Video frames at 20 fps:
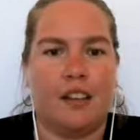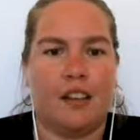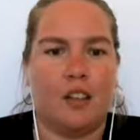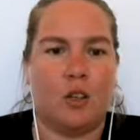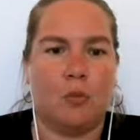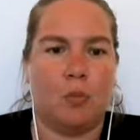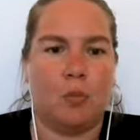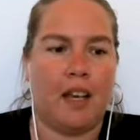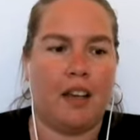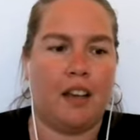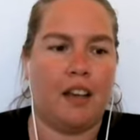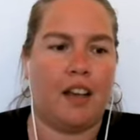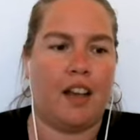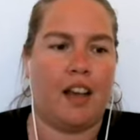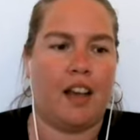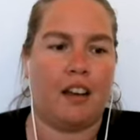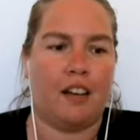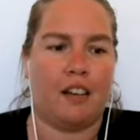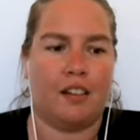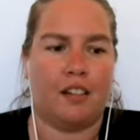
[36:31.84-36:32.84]
depending
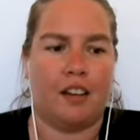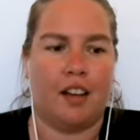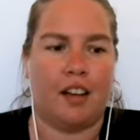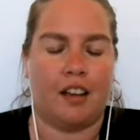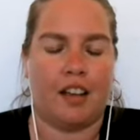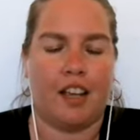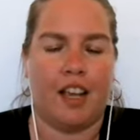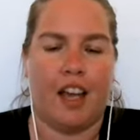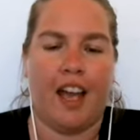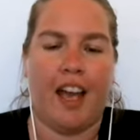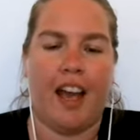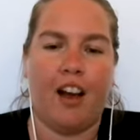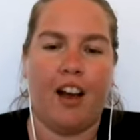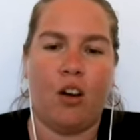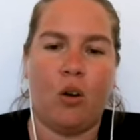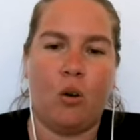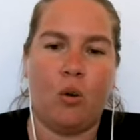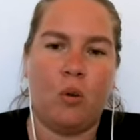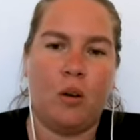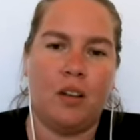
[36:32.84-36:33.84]
on, again,
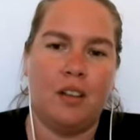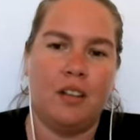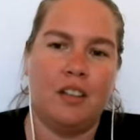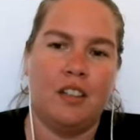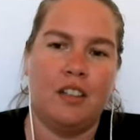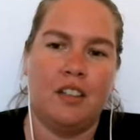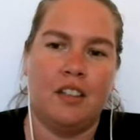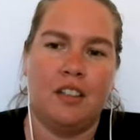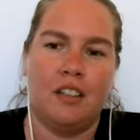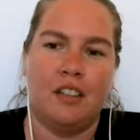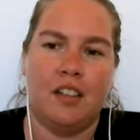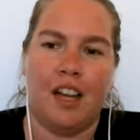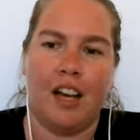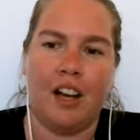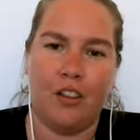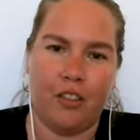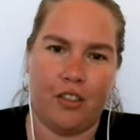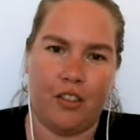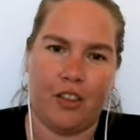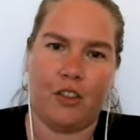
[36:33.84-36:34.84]
how
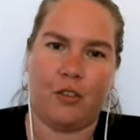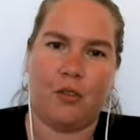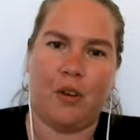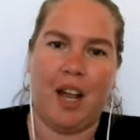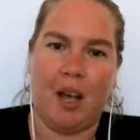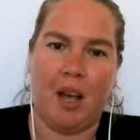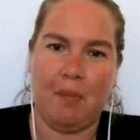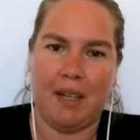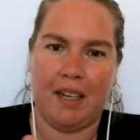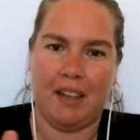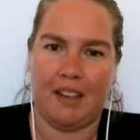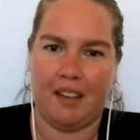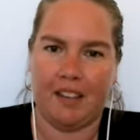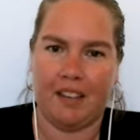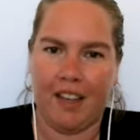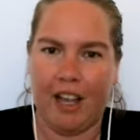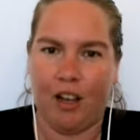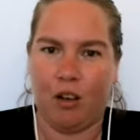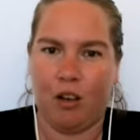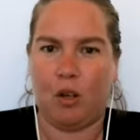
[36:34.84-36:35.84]
healthy the rabbit is,
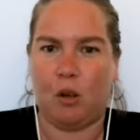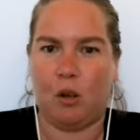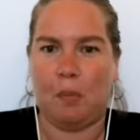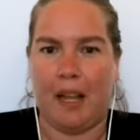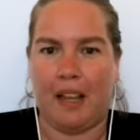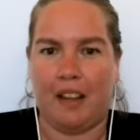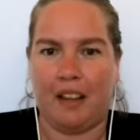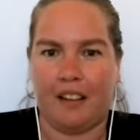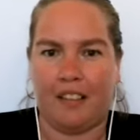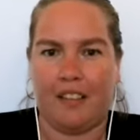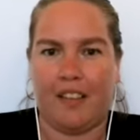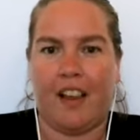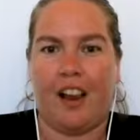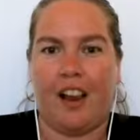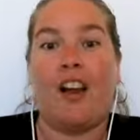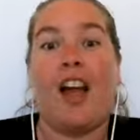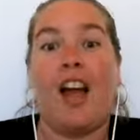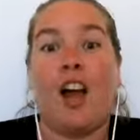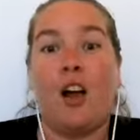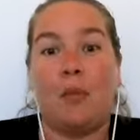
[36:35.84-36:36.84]
how well balanced they
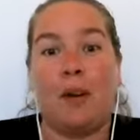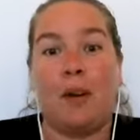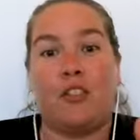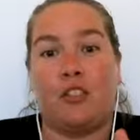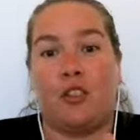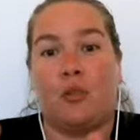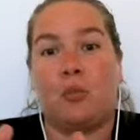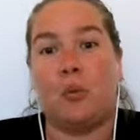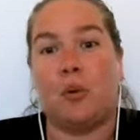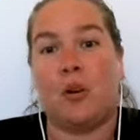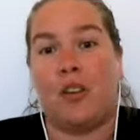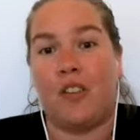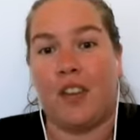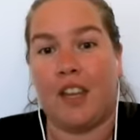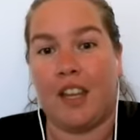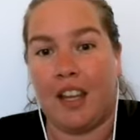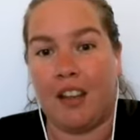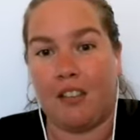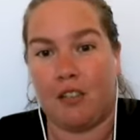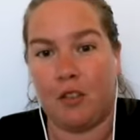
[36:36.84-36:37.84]
are, how much support they
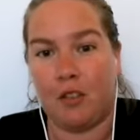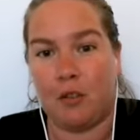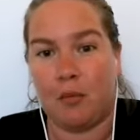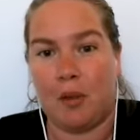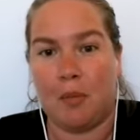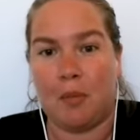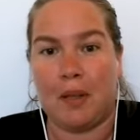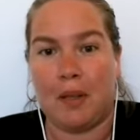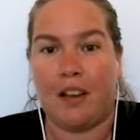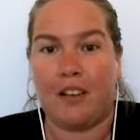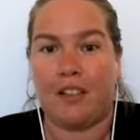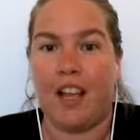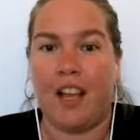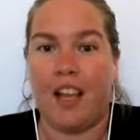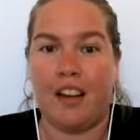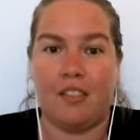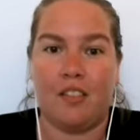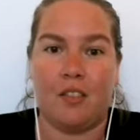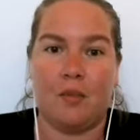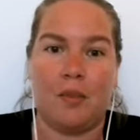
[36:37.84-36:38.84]
get from the people
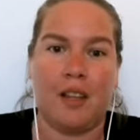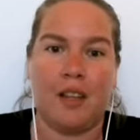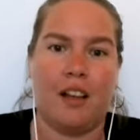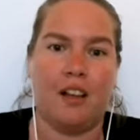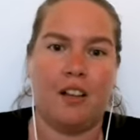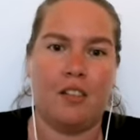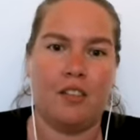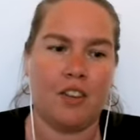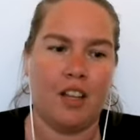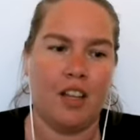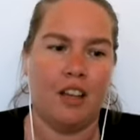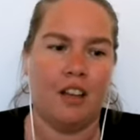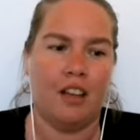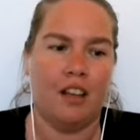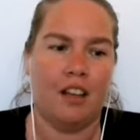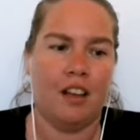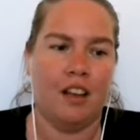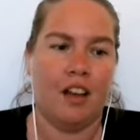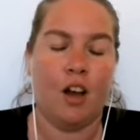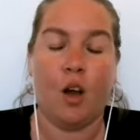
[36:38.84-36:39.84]
outside of themselves,
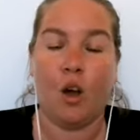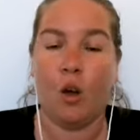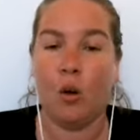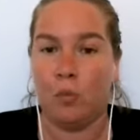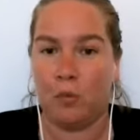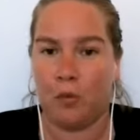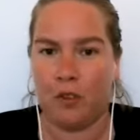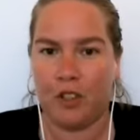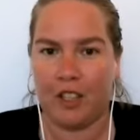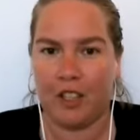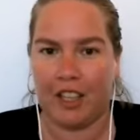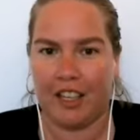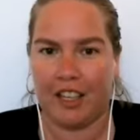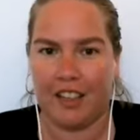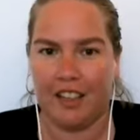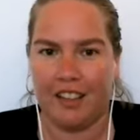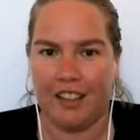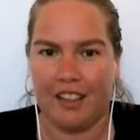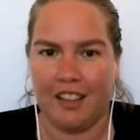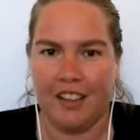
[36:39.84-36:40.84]

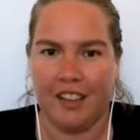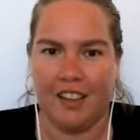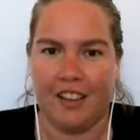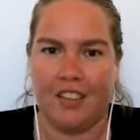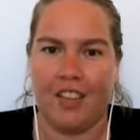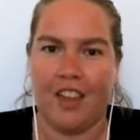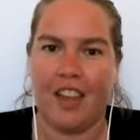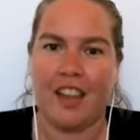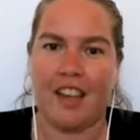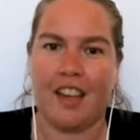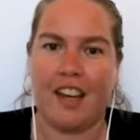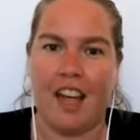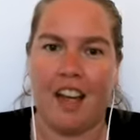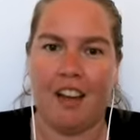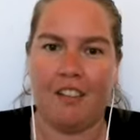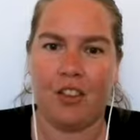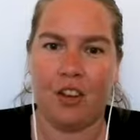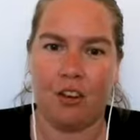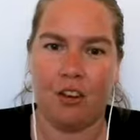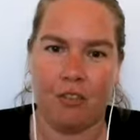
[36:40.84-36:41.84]
hopefully they can
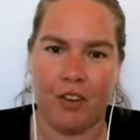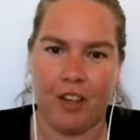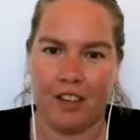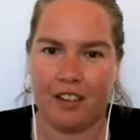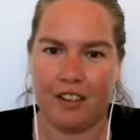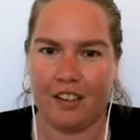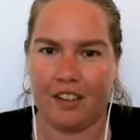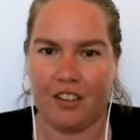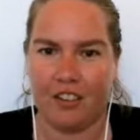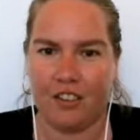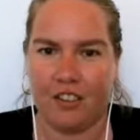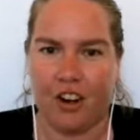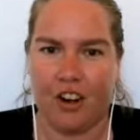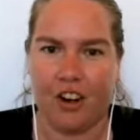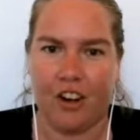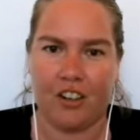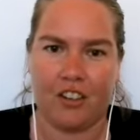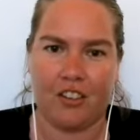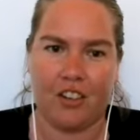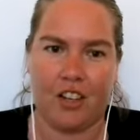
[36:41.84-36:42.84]
have their fits and
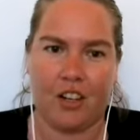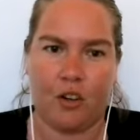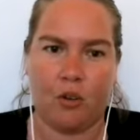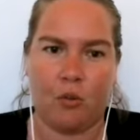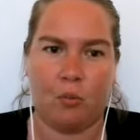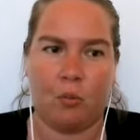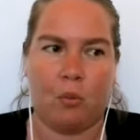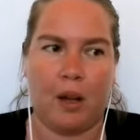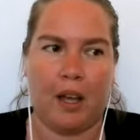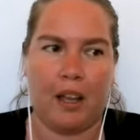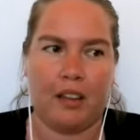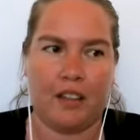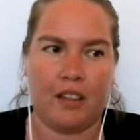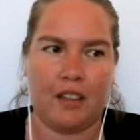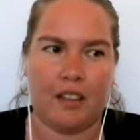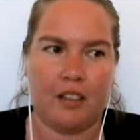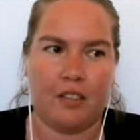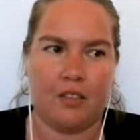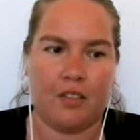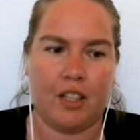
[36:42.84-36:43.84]
starts in a
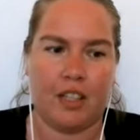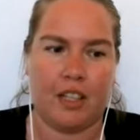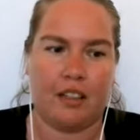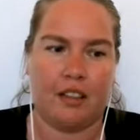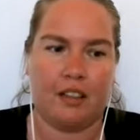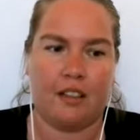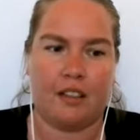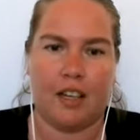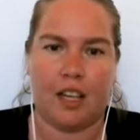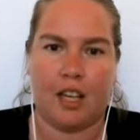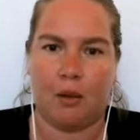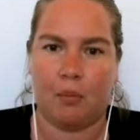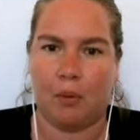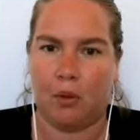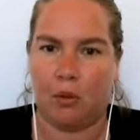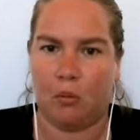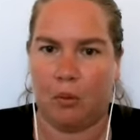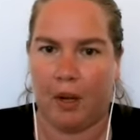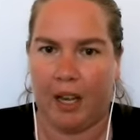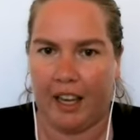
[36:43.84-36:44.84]
relatively
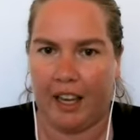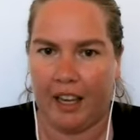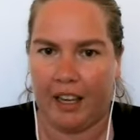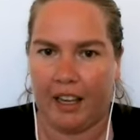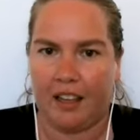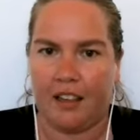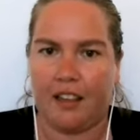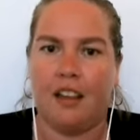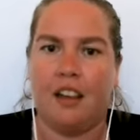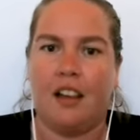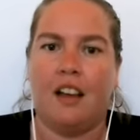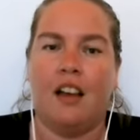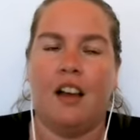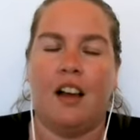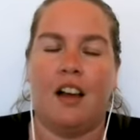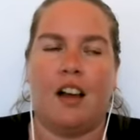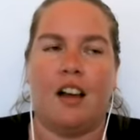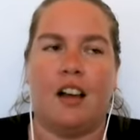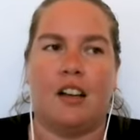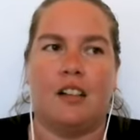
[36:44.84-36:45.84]
stable way
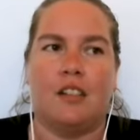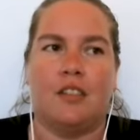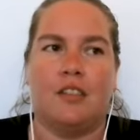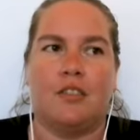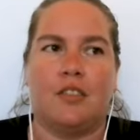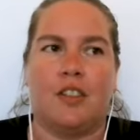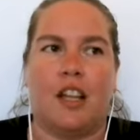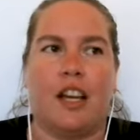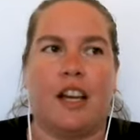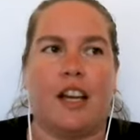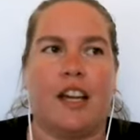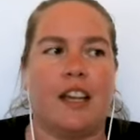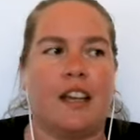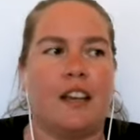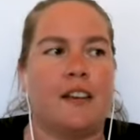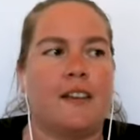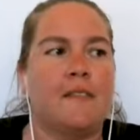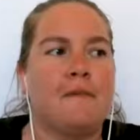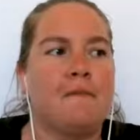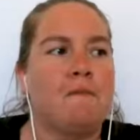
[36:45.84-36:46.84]
of
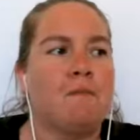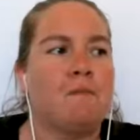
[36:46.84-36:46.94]
like,